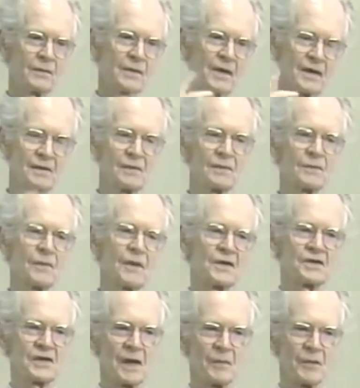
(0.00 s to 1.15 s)
that one
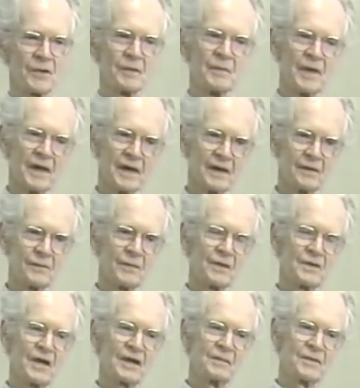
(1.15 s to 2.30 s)
summer in Maine
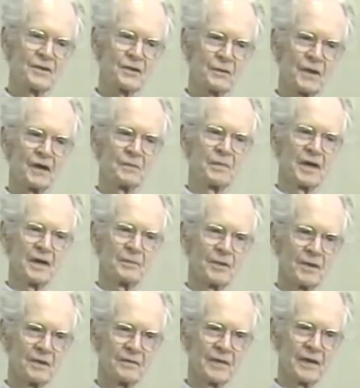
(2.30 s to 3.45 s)
with nothing but squared
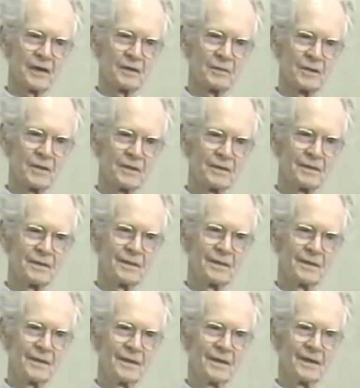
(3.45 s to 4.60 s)
paper available.
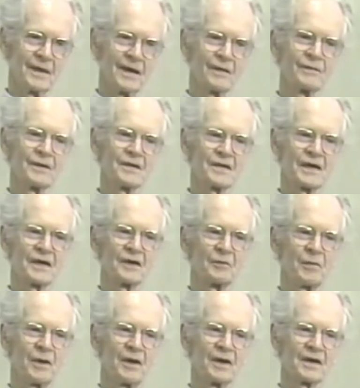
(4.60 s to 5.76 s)
Every single
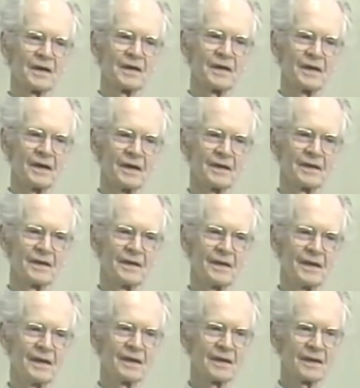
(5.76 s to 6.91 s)
part in there,
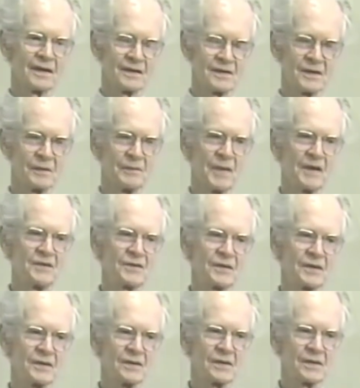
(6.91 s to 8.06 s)
uh,
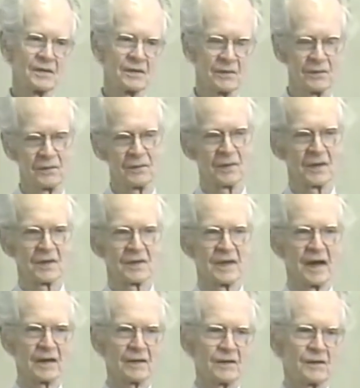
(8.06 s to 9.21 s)
dimensions,
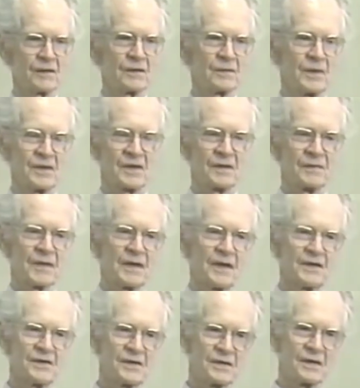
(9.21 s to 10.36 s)
exact
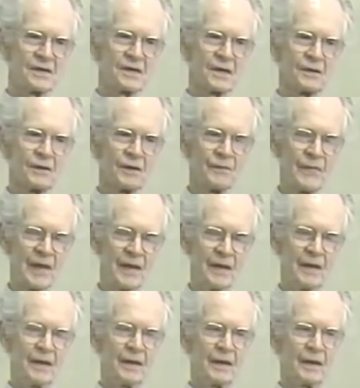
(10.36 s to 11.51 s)
specifications, and so on.
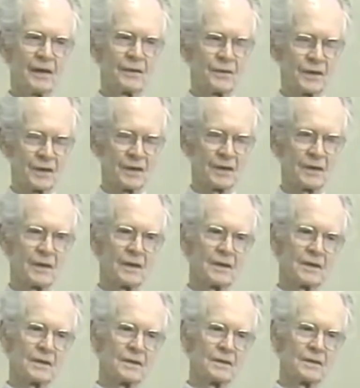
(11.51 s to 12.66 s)
It took,
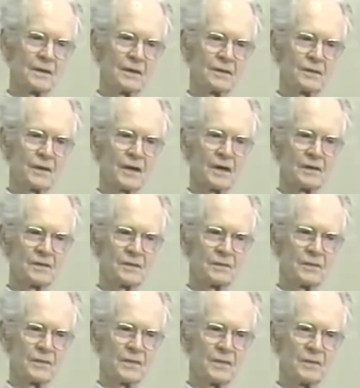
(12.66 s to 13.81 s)
uh, it took a
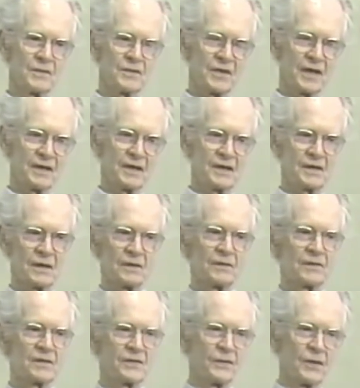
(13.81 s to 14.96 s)
machinist a
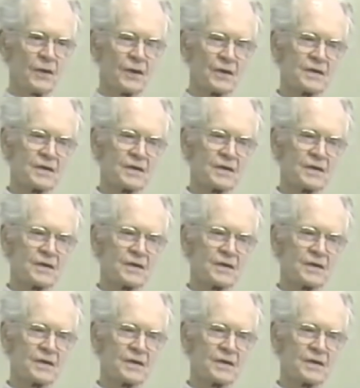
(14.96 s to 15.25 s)
full